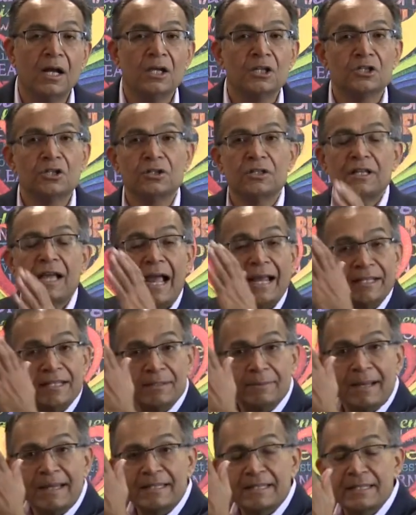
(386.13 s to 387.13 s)
So the
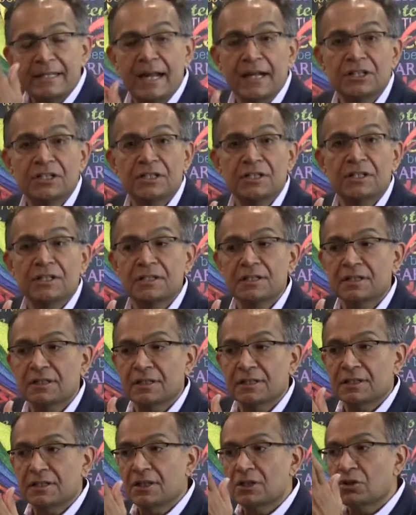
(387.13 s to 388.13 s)
itemized deductions
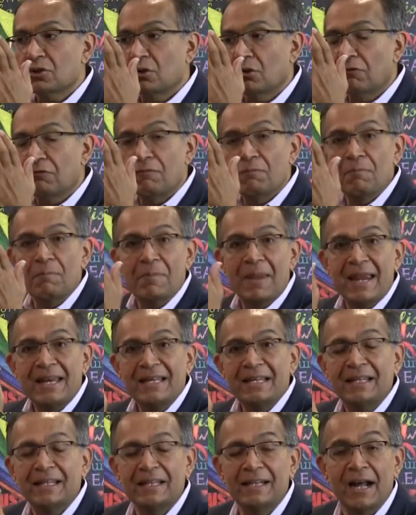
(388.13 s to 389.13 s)
consist of
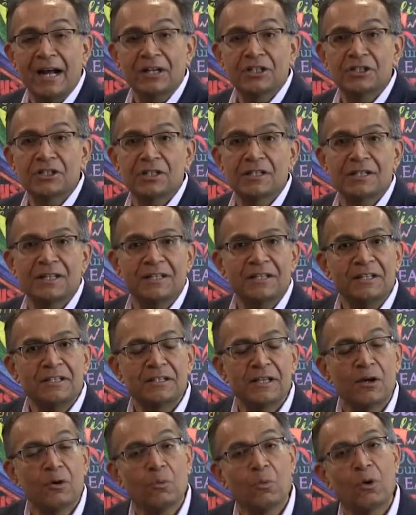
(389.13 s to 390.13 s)
many deductions, and
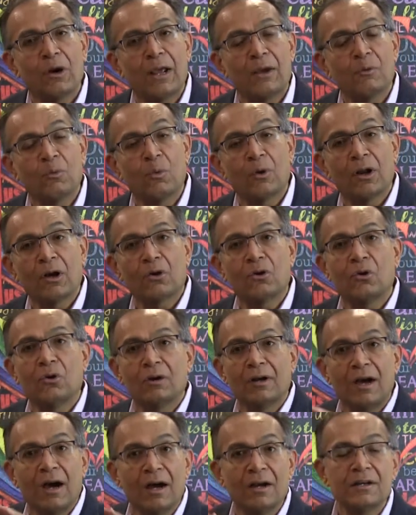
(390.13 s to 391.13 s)
these are what I
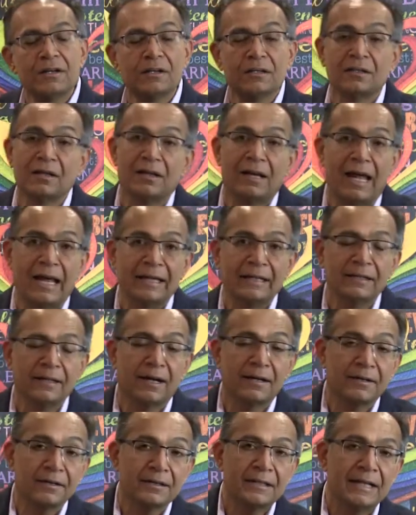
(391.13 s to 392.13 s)
call under the line,
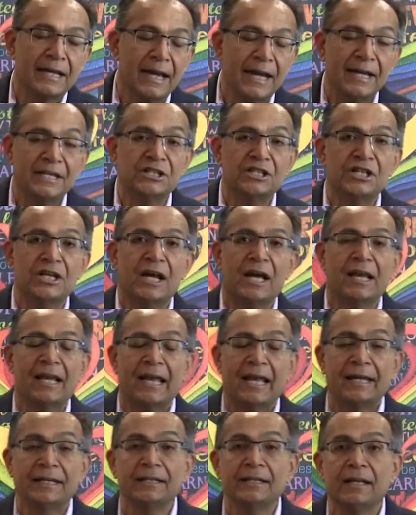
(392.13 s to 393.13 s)
under the AGR
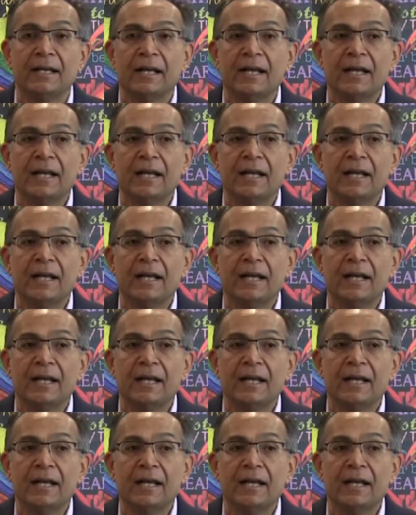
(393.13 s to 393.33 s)
line.